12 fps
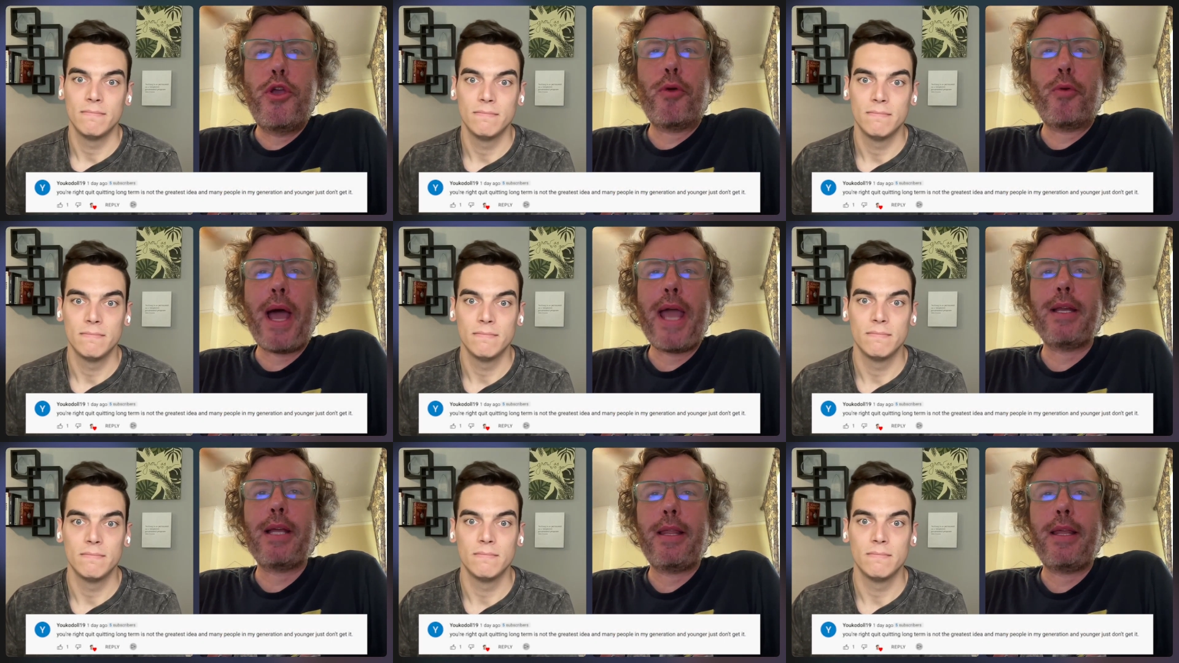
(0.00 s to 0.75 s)
Speaker 1: You're right.
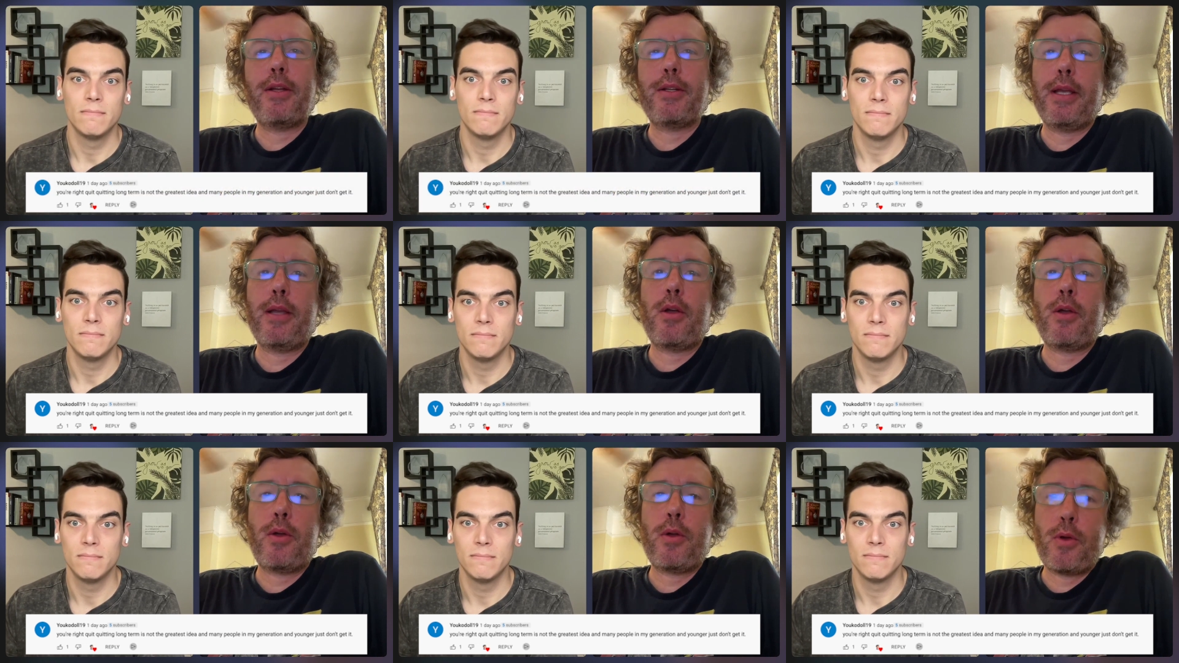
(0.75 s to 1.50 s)
I think you are saying
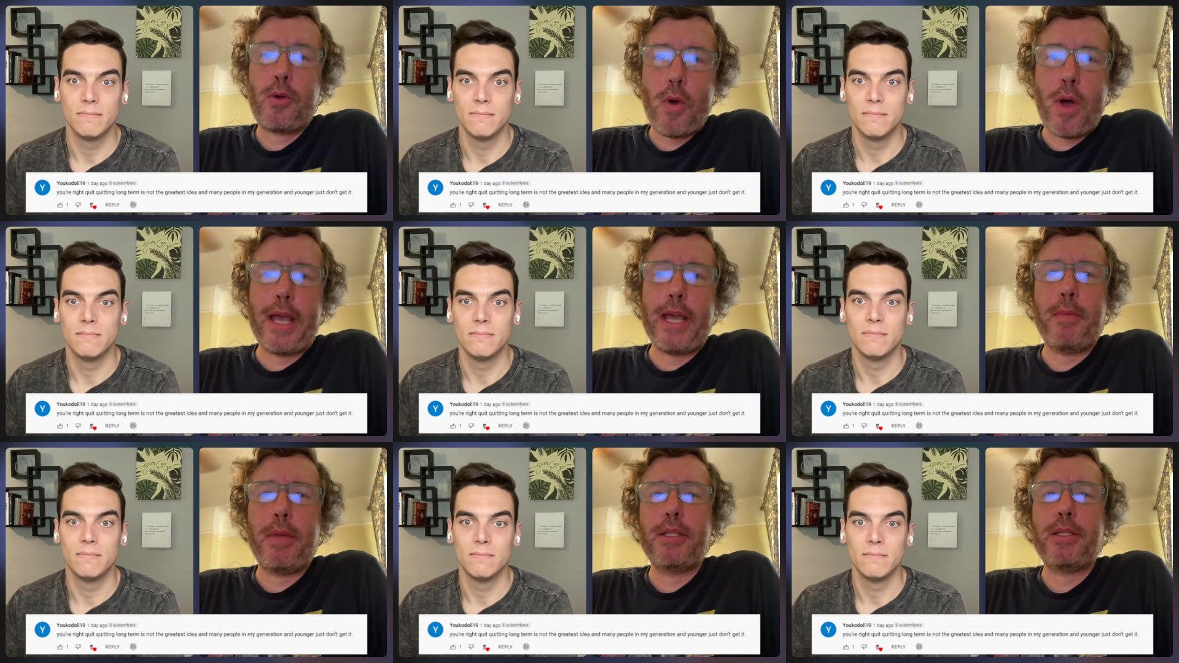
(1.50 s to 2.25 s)
quiet,
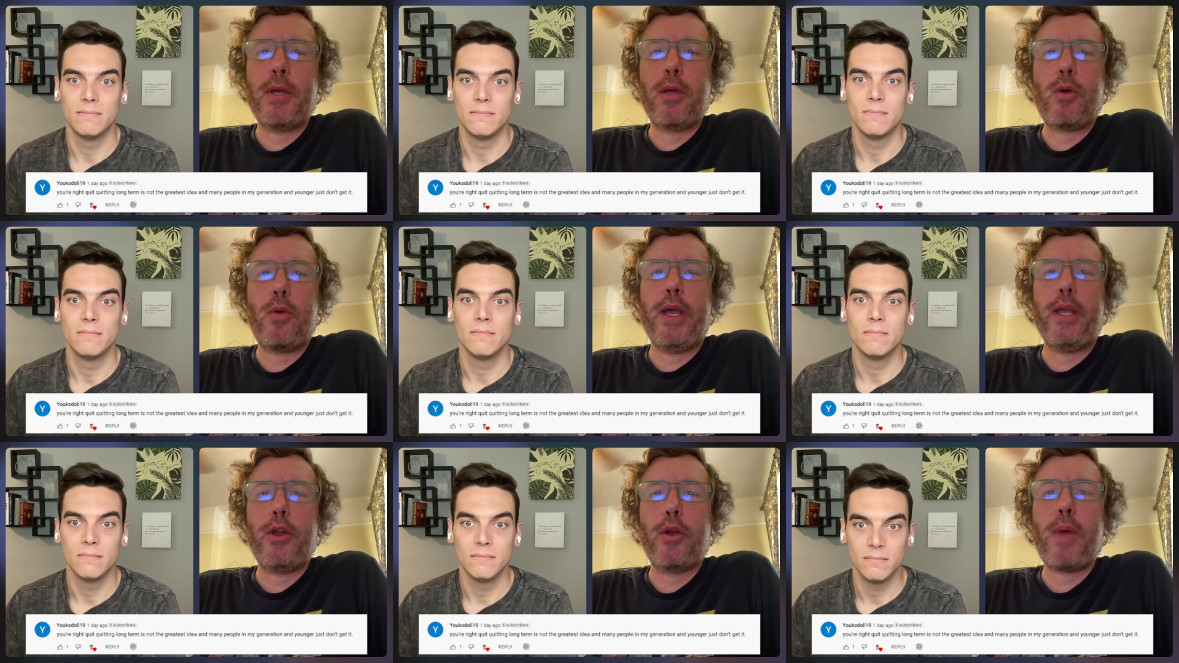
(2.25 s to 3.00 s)
but it's spelled quit.
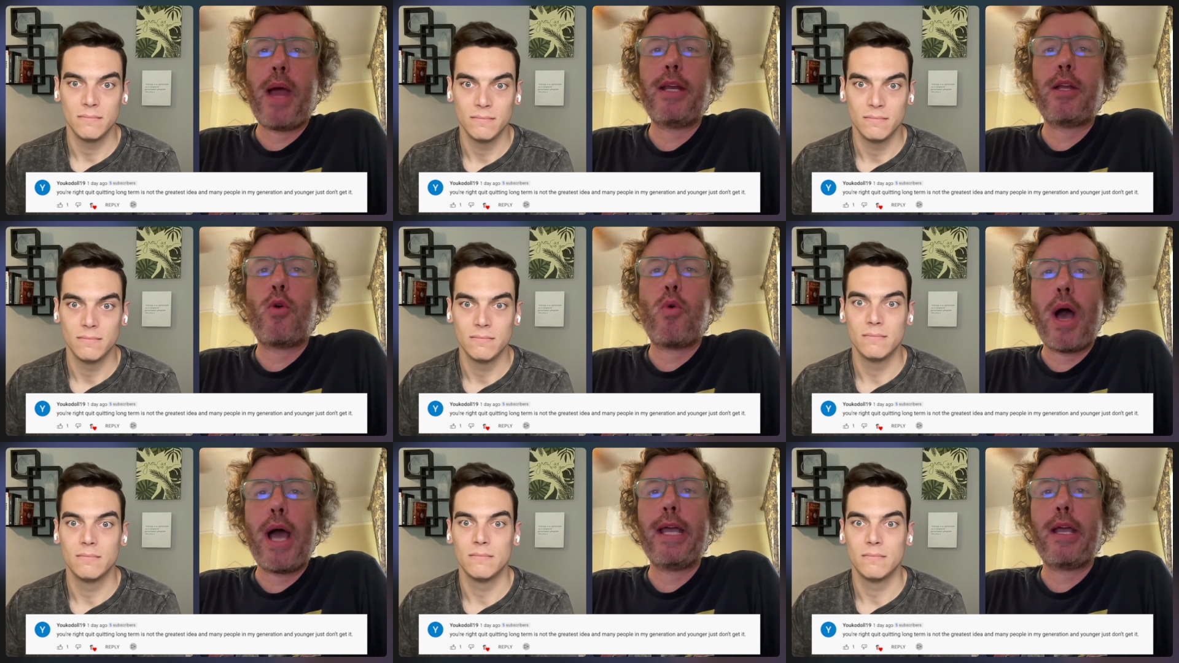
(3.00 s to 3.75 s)
You're right.
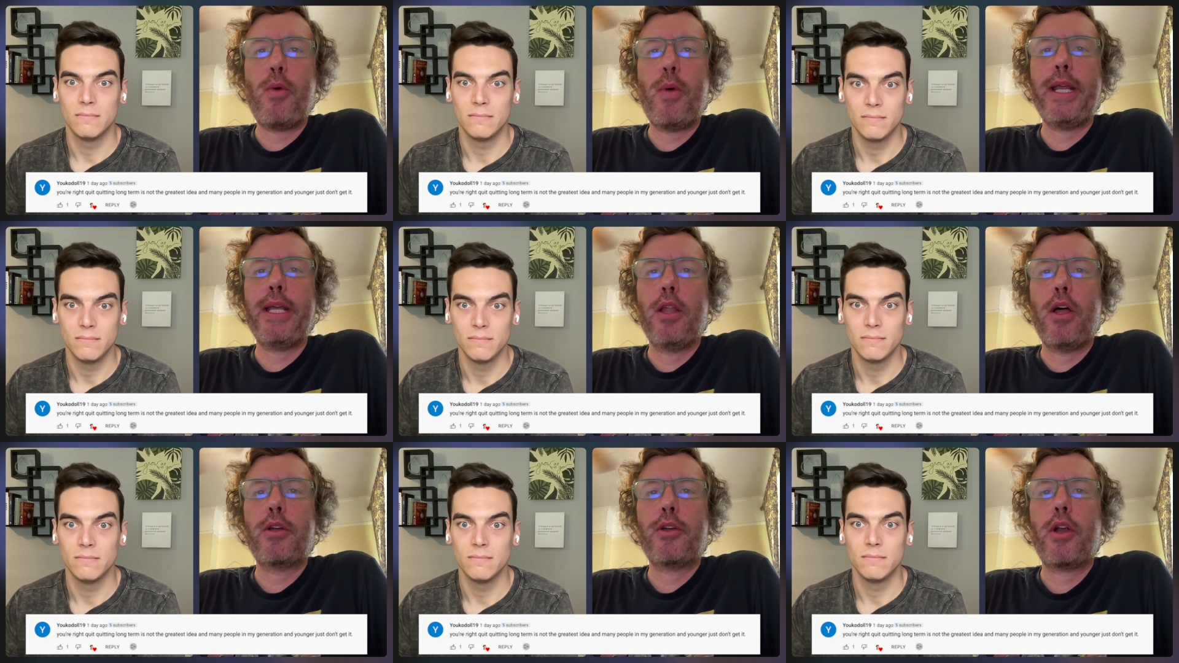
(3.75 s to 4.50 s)
Quiet quitting
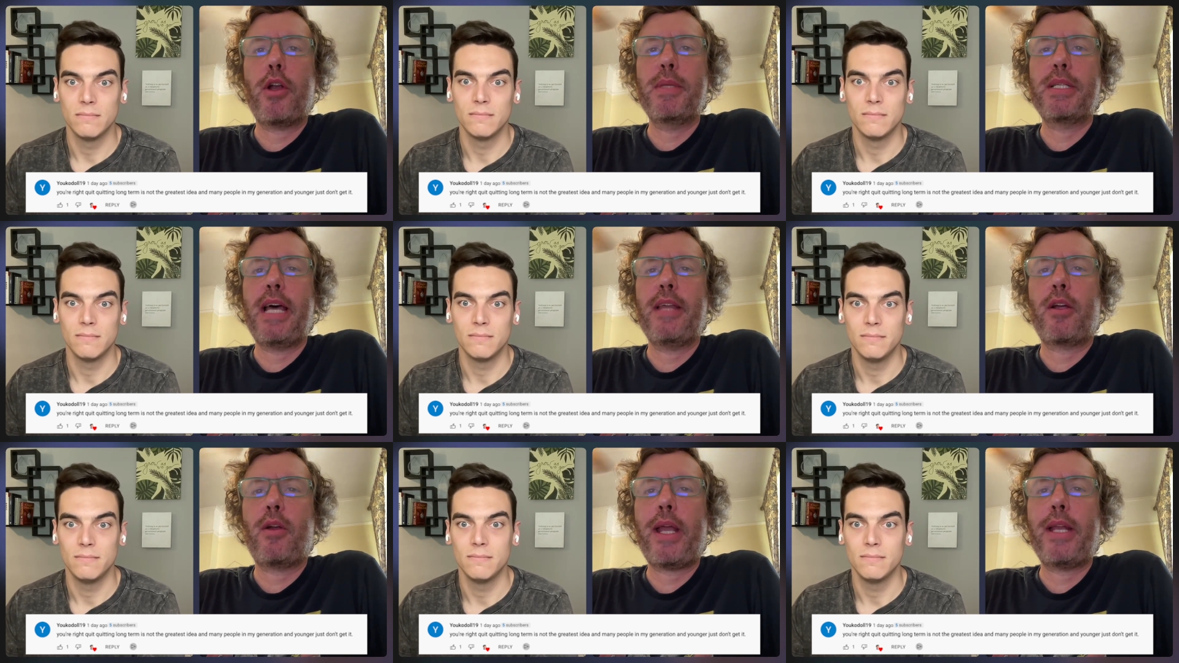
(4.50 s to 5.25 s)
long term is not the
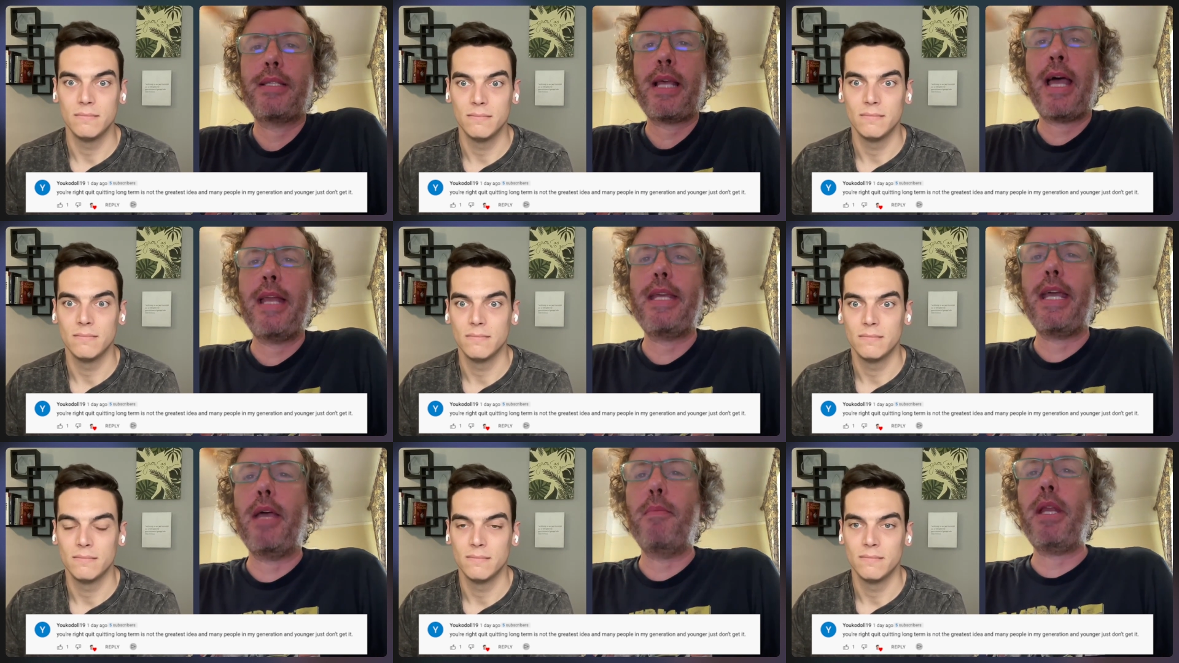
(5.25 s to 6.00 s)
greatest
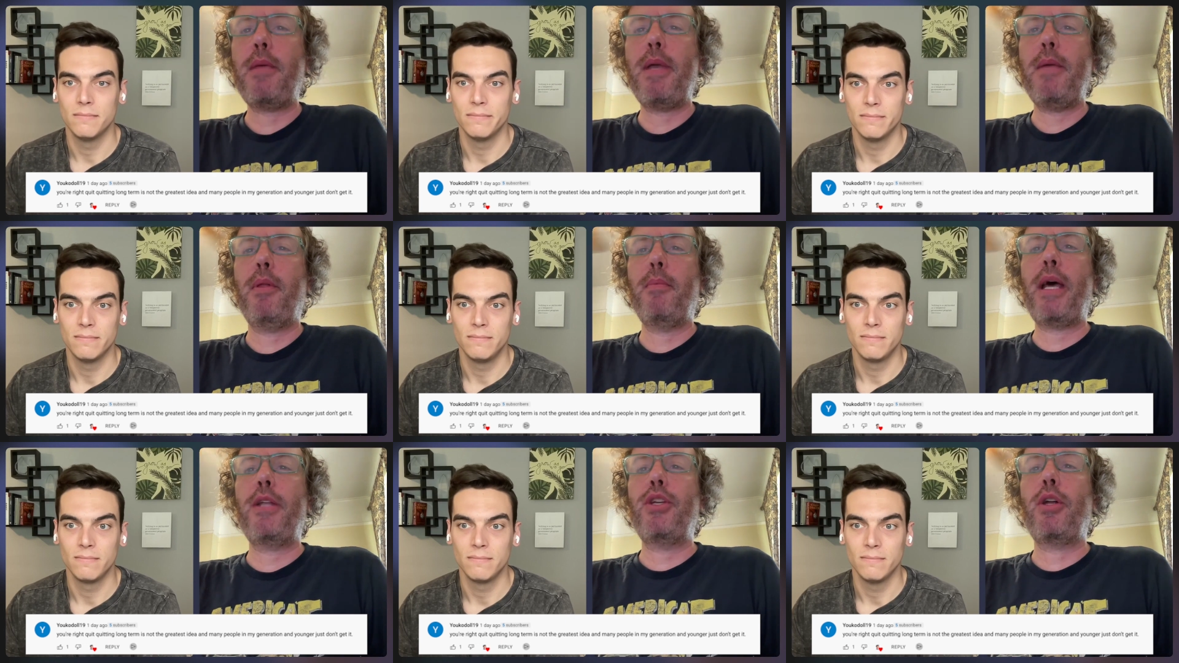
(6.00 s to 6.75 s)
idea, and many people in
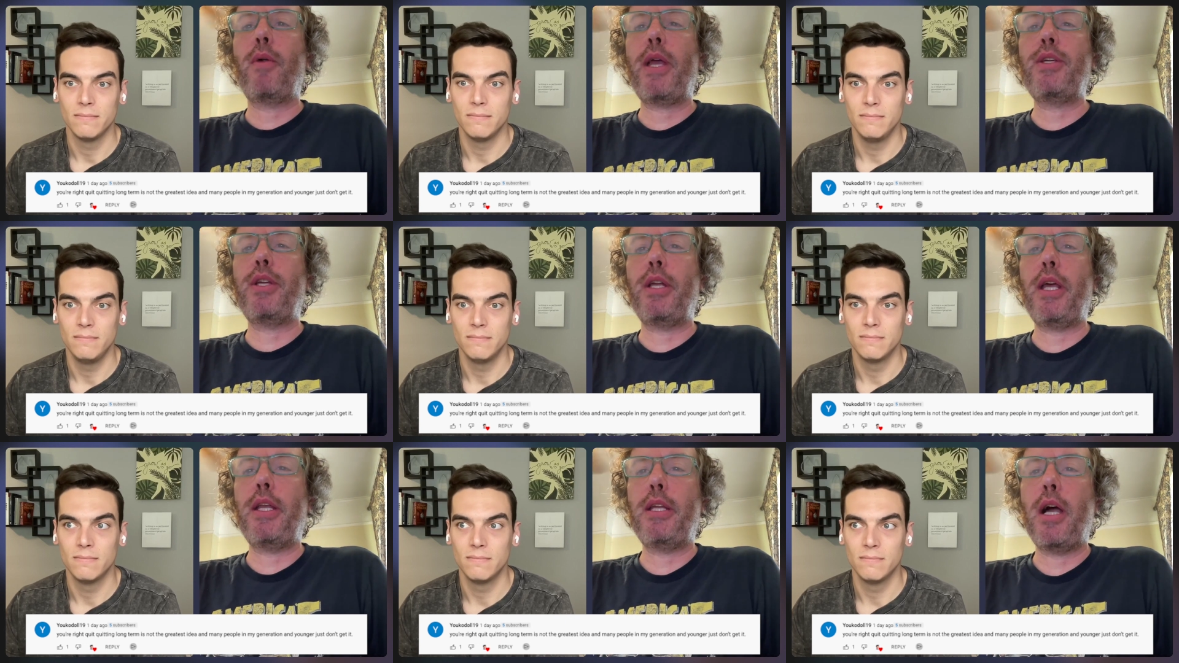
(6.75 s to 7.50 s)
my generation
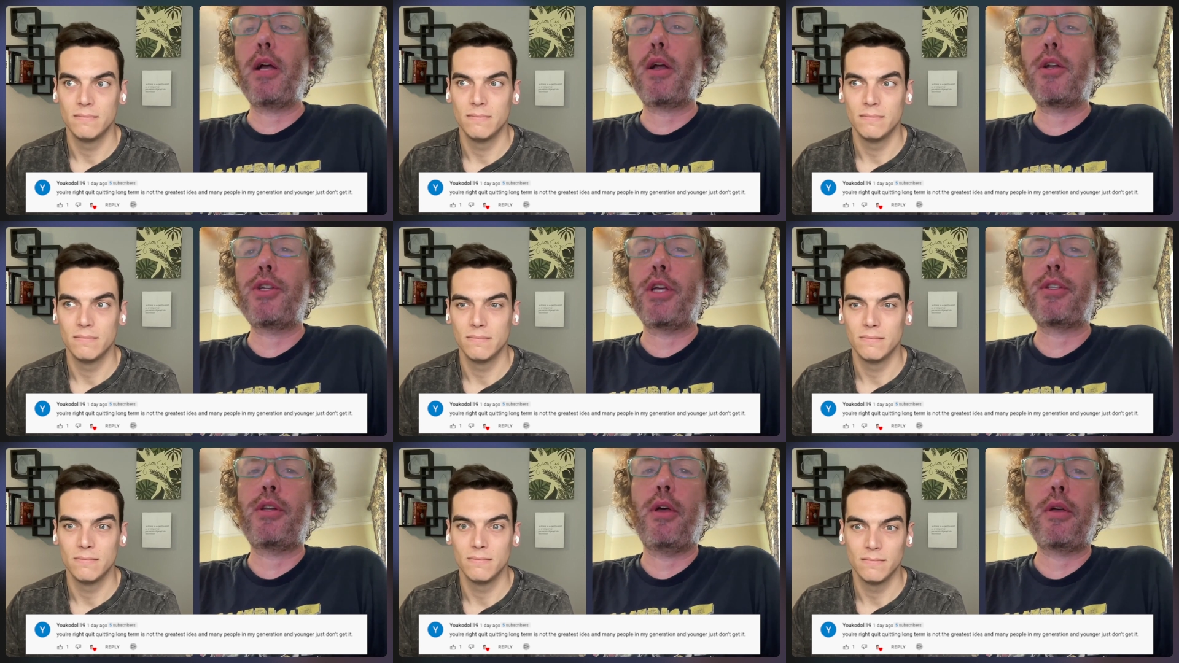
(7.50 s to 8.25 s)
and younger
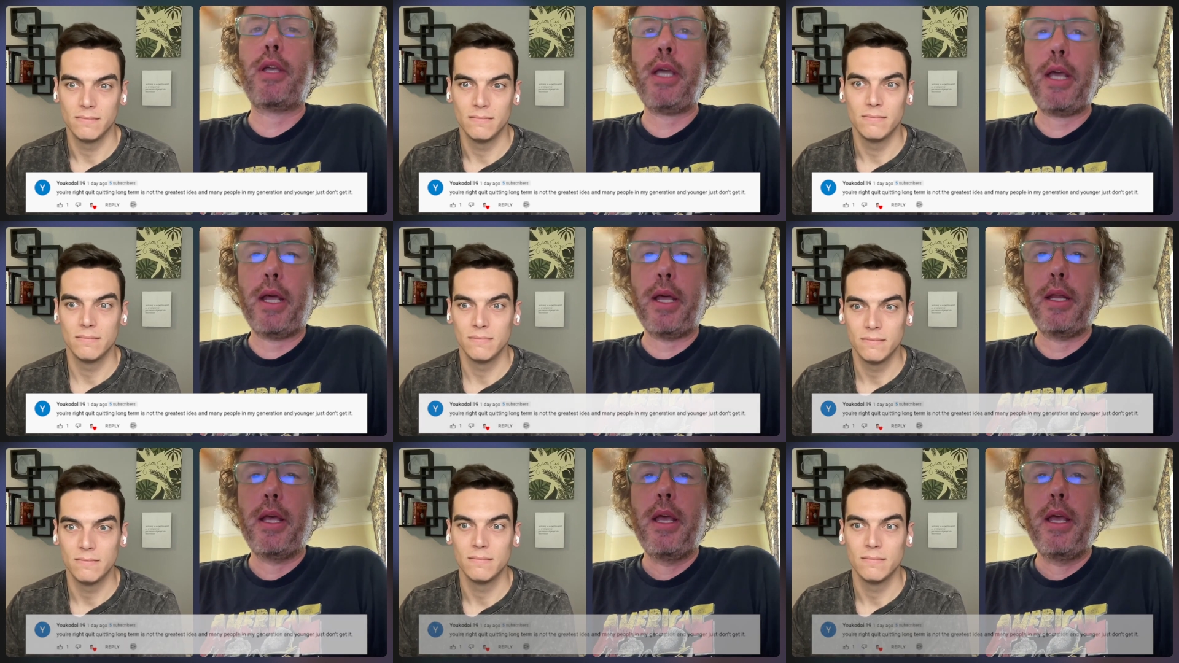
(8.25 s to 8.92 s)
just don't get it.